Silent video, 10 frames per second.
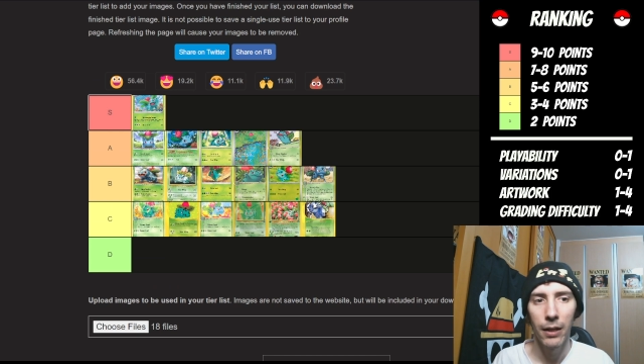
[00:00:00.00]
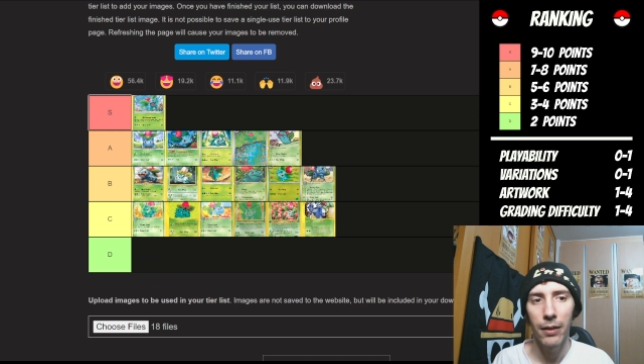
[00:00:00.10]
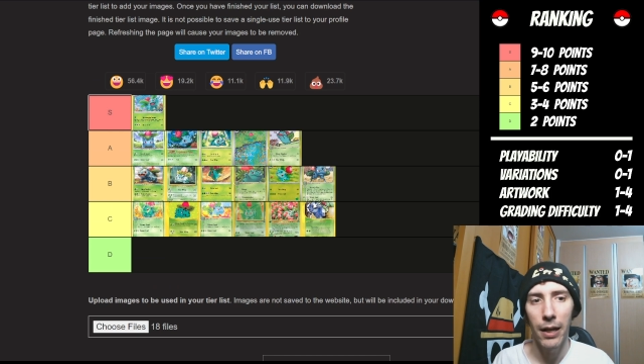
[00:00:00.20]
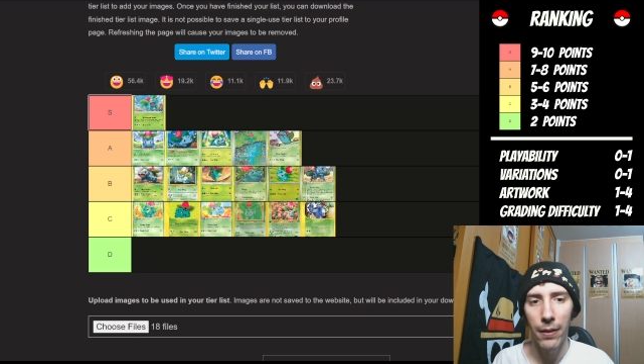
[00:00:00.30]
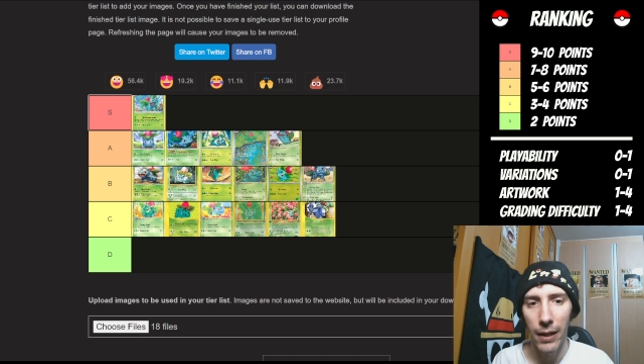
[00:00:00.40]

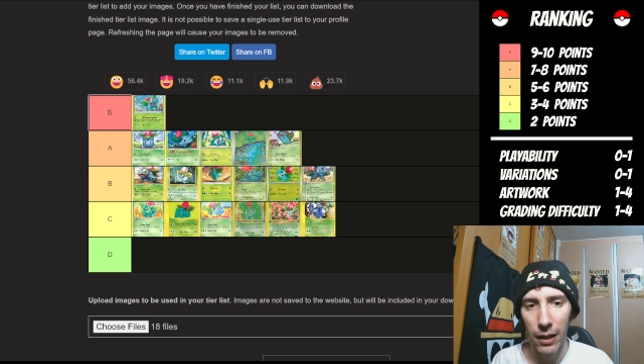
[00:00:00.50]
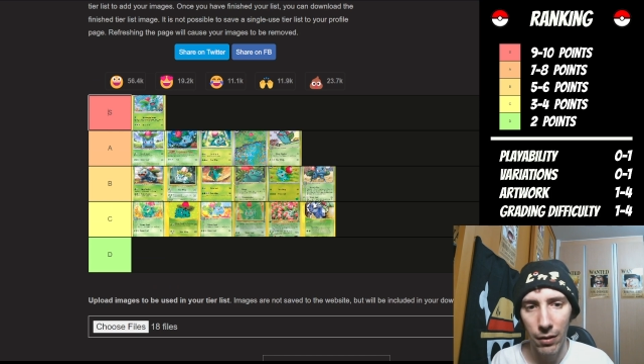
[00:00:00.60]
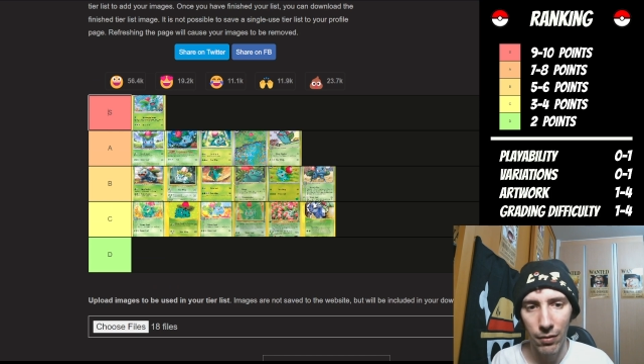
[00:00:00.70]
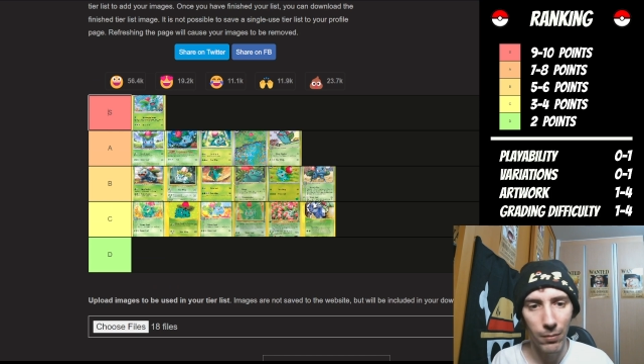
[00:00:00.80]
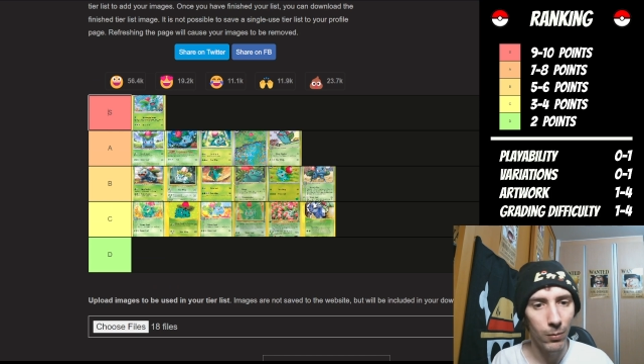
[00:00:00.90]
then I think
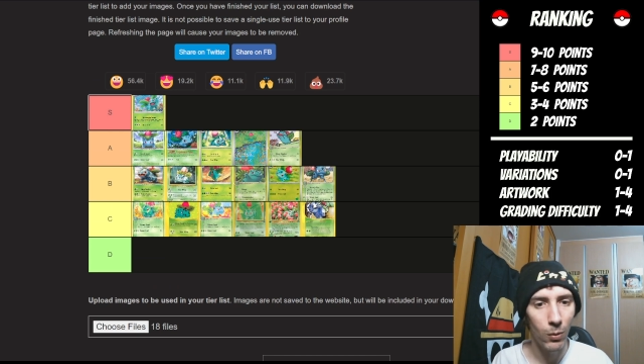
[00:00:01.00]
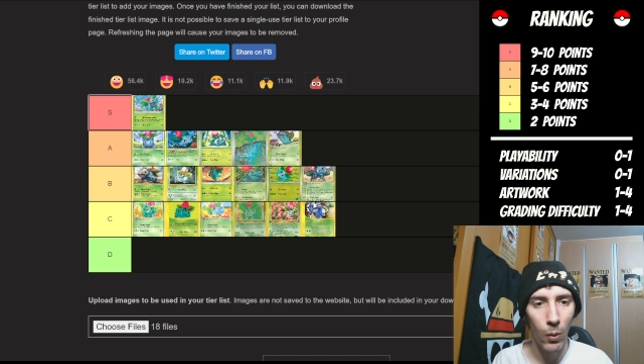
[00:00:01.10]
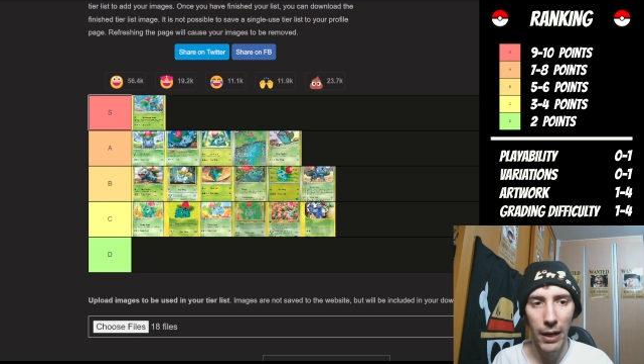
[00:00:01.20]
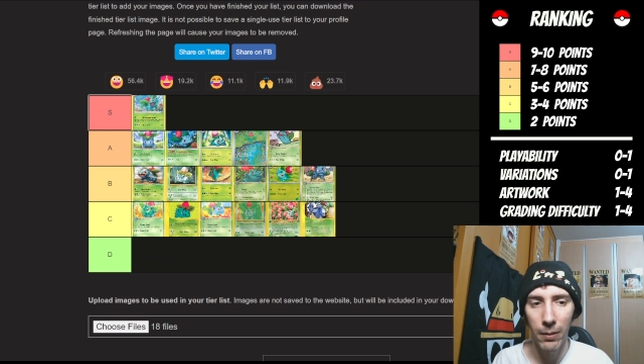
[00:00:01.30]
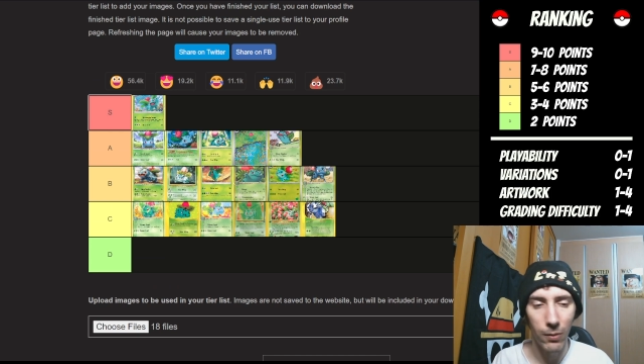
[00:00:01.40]
it's
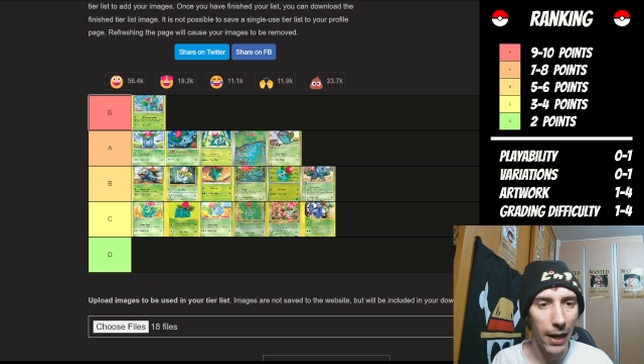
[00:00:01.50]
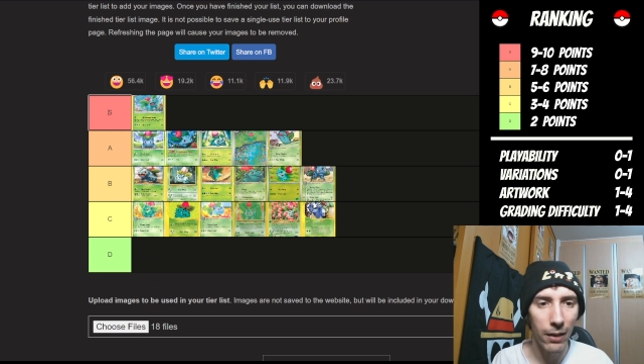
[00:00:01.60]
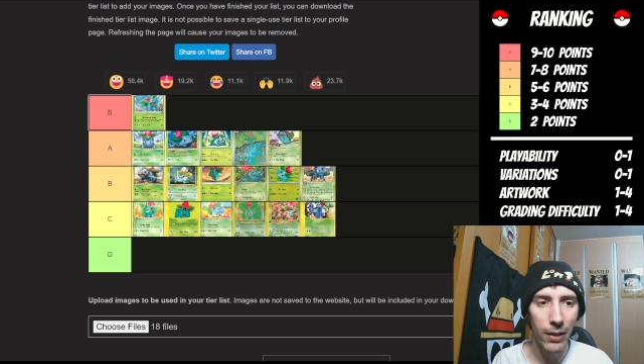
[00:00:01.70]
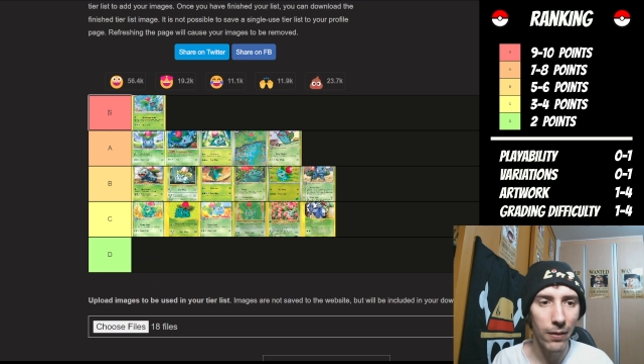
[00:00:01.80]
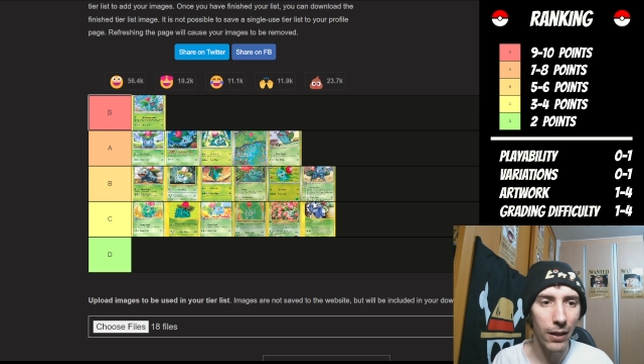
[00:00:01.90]
quite
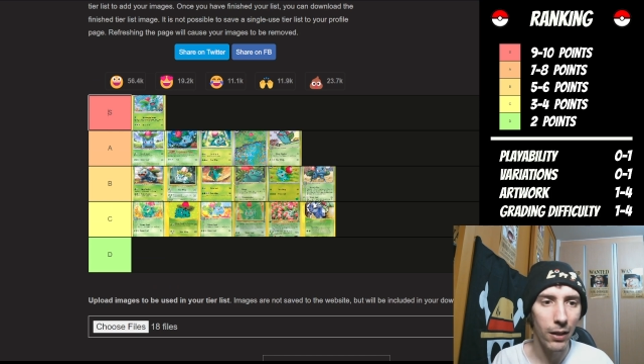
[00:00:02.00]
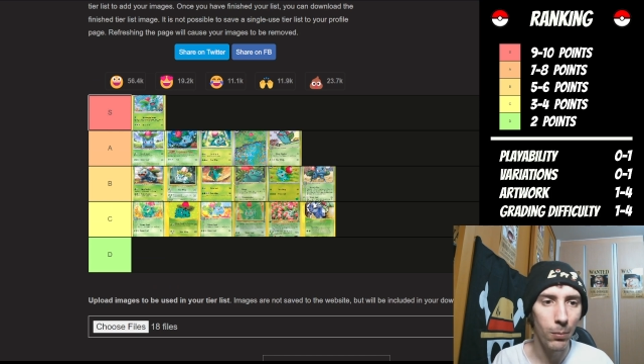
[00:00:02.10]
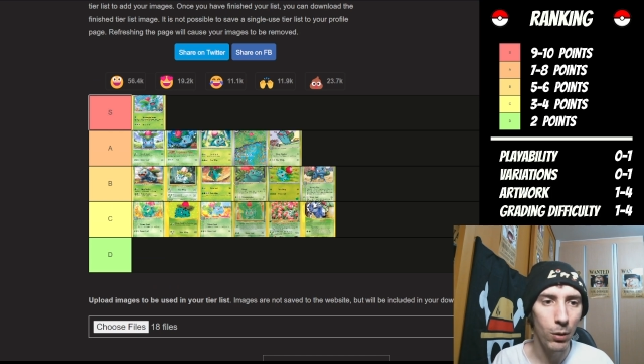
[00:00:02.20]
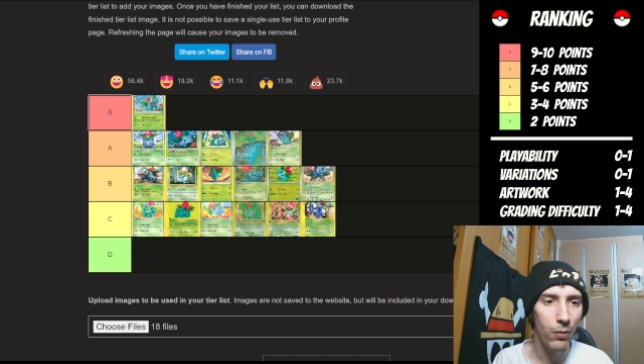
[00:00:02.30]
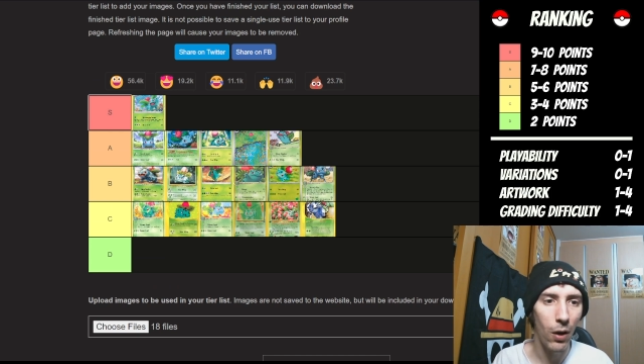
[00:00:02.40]
likely that it
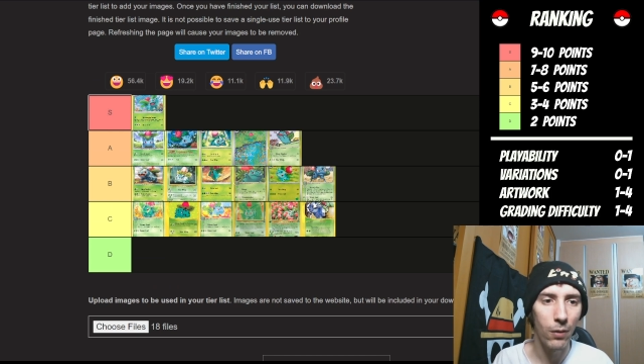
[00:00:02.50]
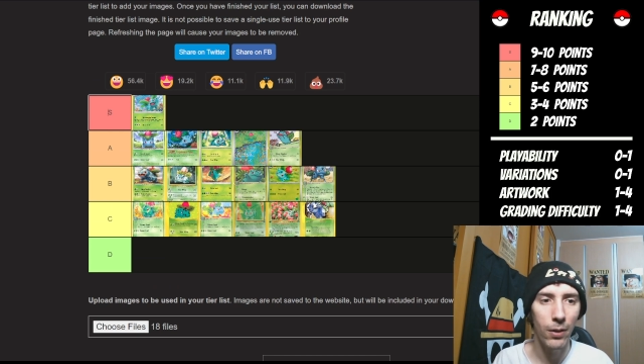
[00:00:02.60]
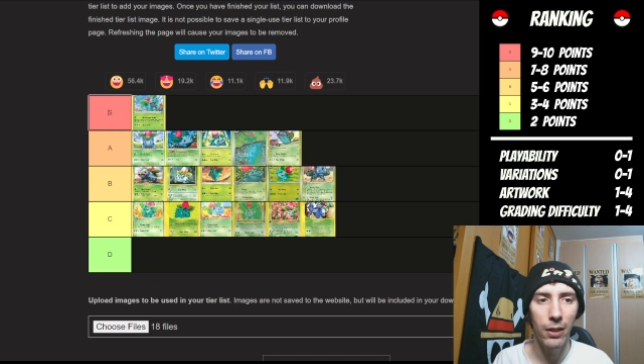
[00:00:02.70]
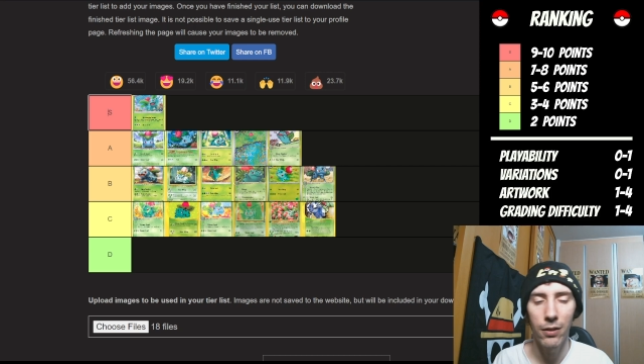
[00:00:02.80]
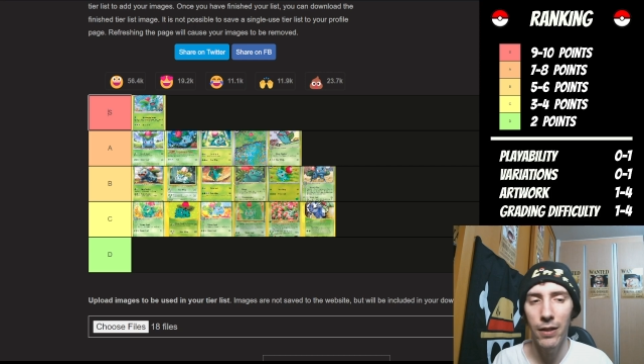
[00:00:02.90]
can move
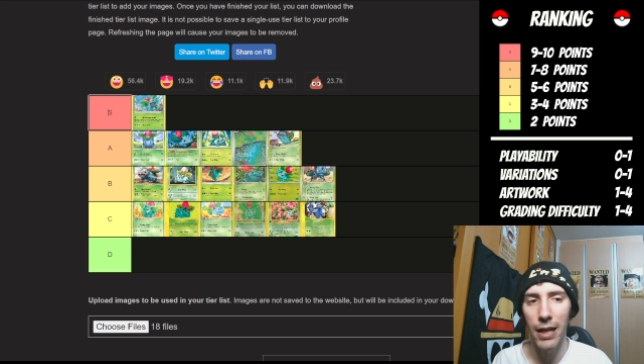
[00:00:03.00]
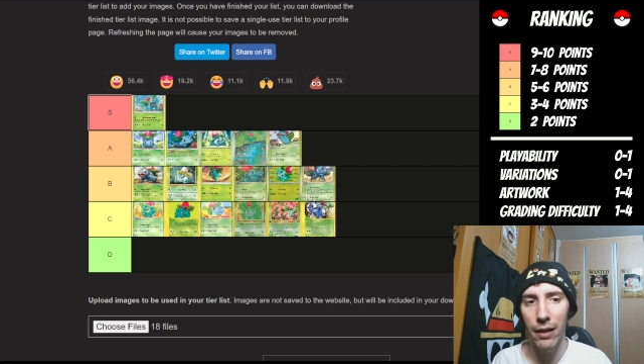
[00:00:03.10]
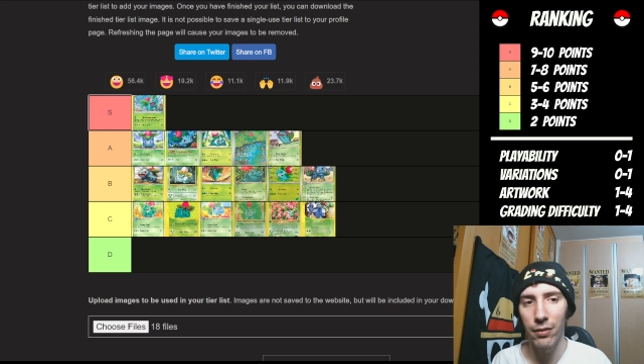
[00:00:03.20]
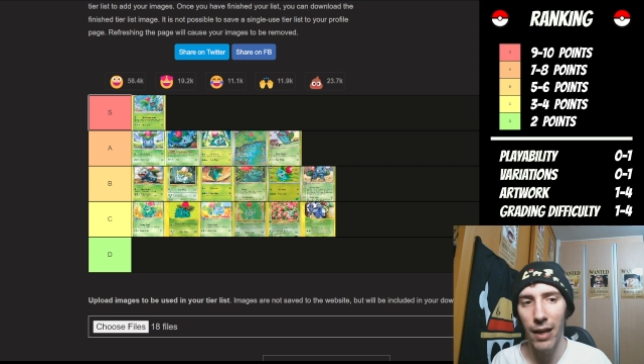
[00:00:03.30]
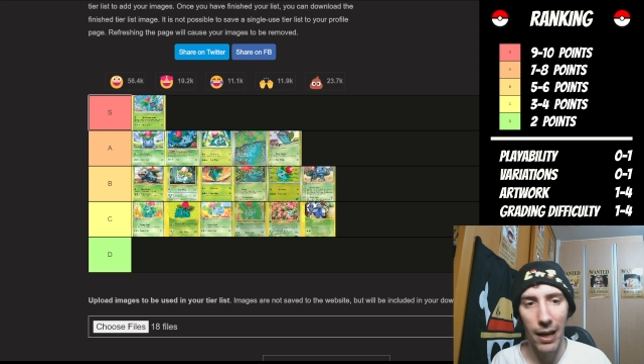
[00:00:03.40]
over into the
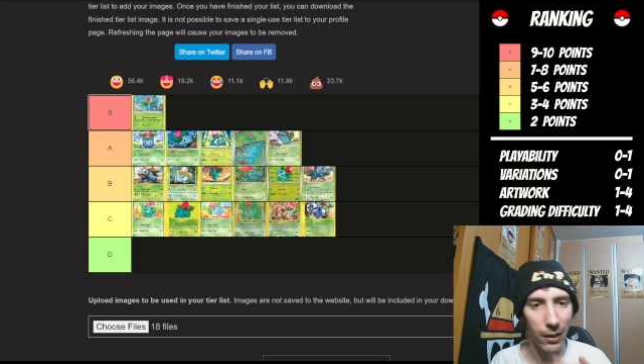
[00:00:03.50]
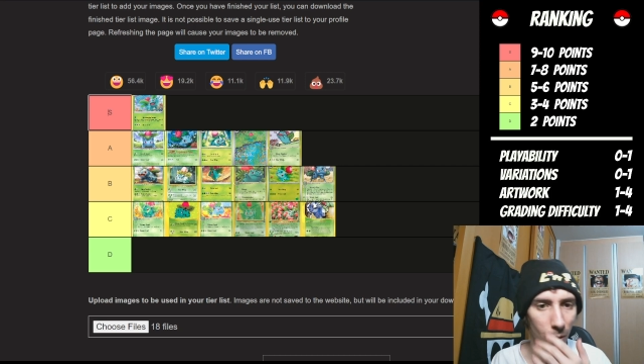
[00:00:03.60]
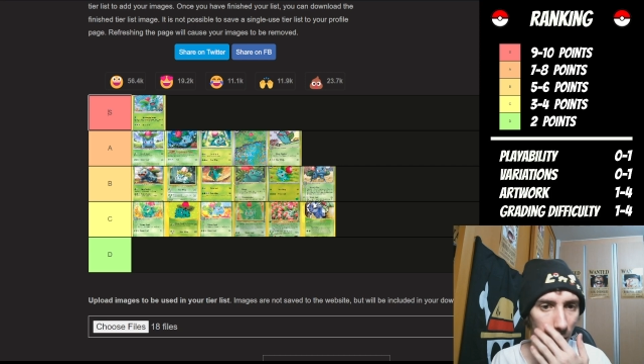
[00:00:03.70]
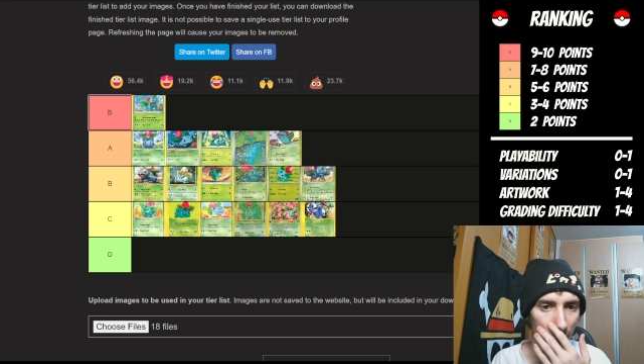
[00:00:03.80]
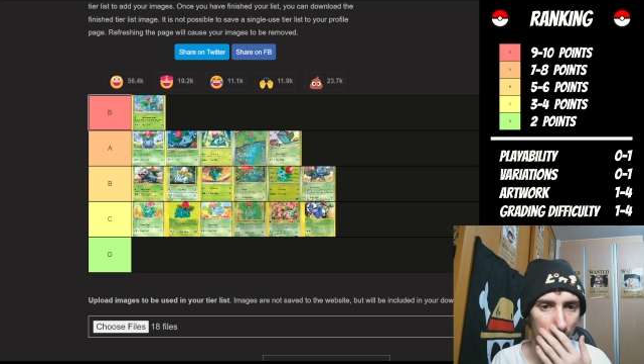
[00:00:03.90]
S
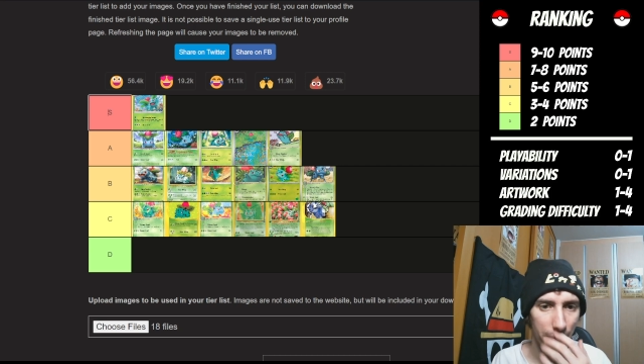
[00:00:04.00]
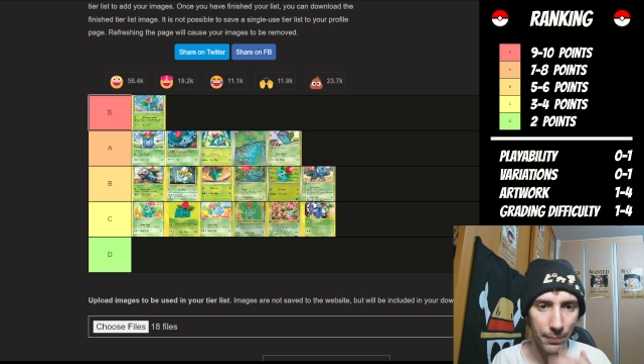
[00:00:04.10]
category.